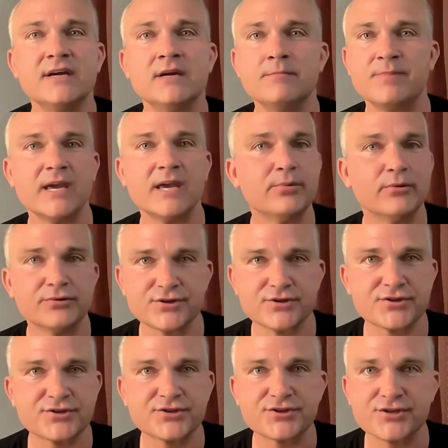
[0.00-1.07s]
people
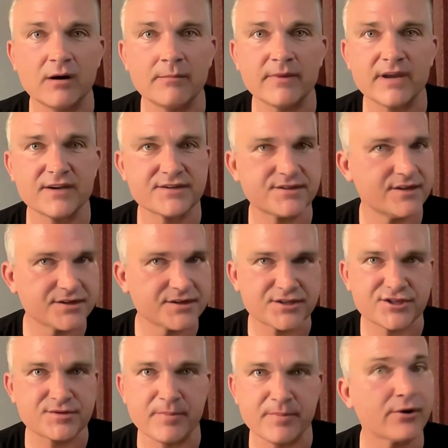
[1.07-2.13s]
just saw me as this
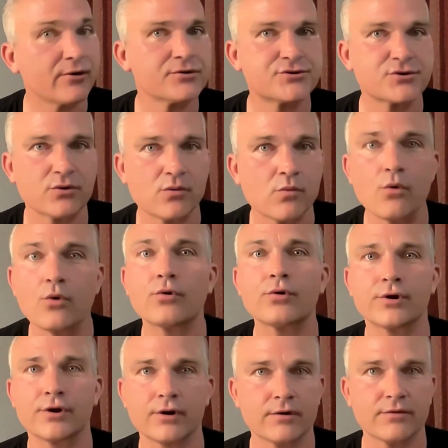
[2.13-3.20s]
spiritual
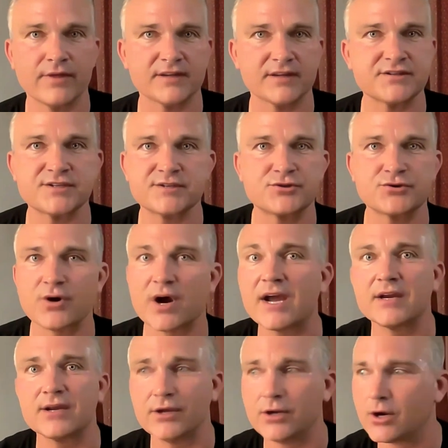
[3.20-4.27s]
warrior that's
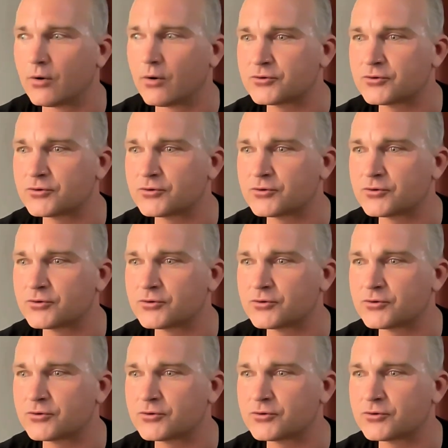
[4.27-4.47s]
trying, you know,